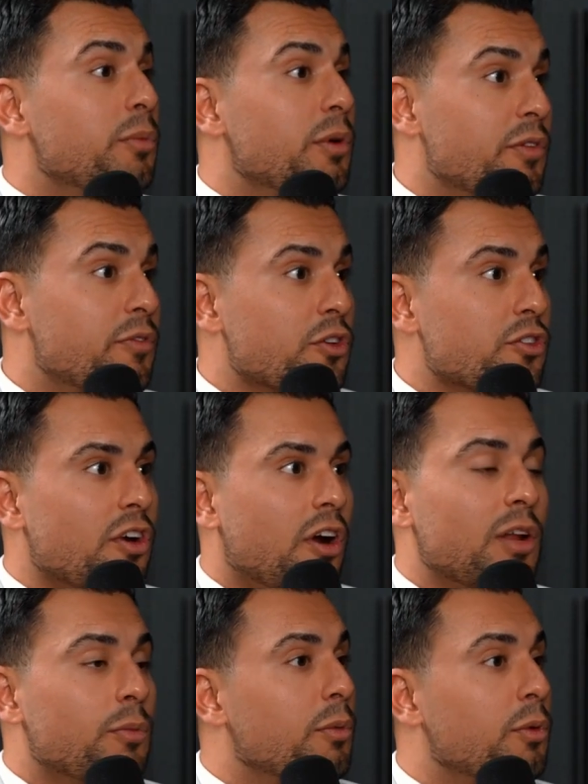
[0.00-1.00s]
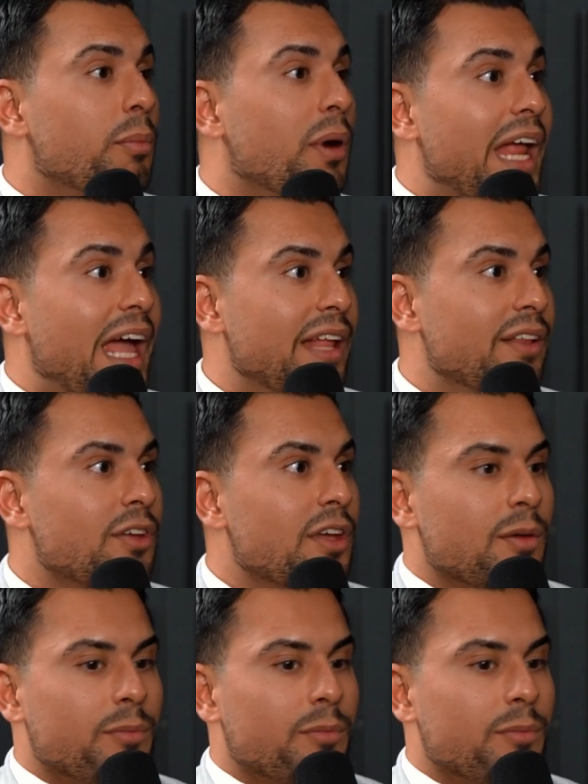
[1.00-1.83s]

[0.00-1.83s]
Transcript: when we first started, we would butt heads